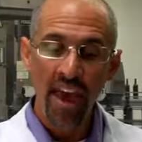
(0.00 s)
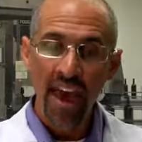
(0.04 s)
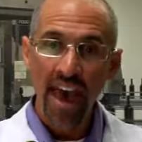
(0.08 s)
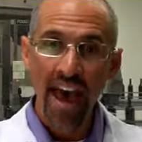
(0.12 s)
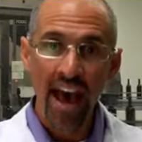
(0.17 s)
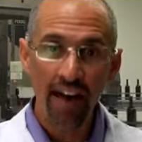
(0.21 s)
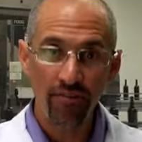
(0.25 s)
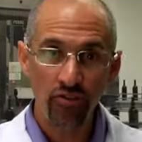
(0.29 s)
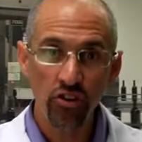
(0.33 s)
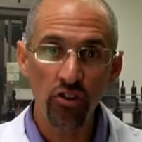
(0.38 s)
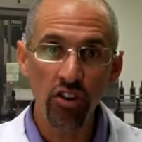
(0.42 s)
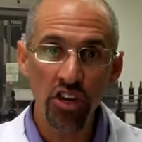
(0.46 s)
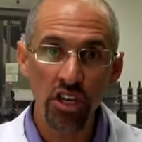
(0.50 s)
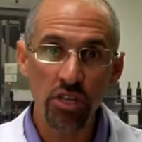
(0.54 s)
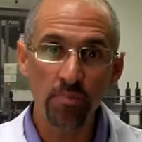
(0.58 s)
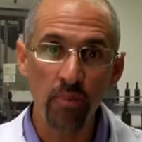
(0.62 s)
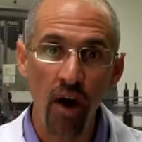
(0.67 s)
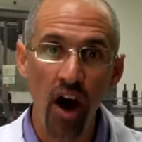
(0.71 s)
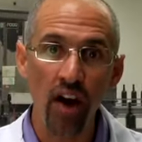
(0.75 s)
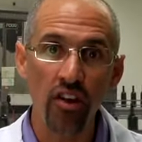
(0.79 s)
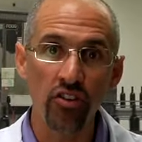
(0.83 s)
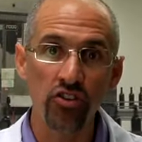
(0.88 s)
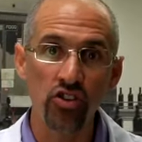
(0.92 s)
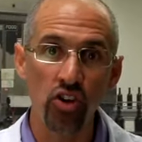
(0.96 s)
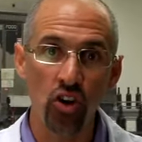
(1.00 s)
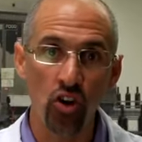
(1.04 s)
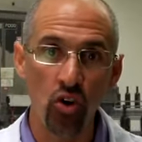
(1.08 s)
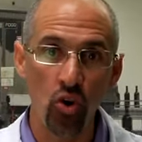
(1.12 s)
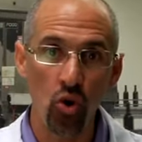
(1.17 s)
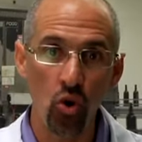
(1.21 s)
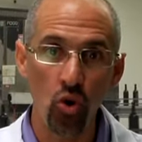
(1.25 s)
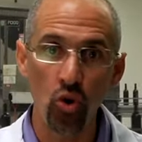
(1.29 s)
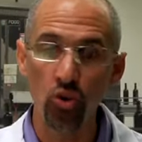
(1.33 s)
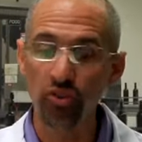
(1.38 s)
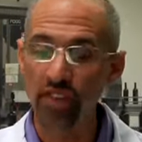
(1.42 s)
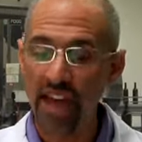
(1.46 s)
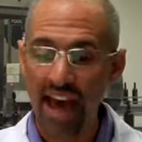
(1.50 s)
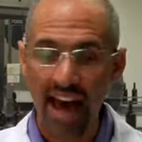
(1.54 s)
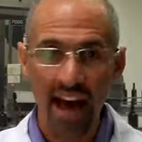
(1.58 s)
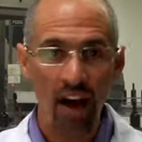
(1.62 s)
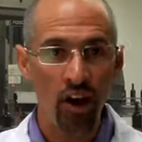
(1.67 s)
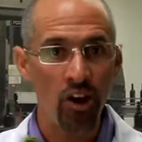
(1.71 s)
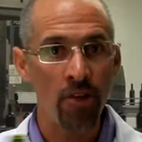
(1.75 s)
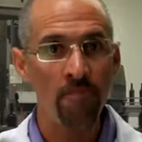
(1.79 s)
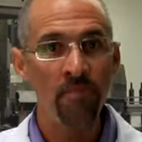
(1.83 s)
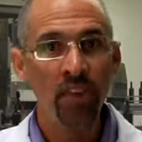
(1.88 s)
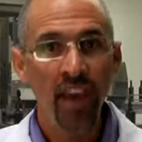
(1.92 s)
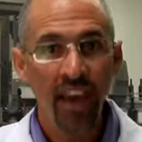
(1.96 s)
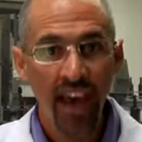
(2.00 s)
after these bottles are cooled down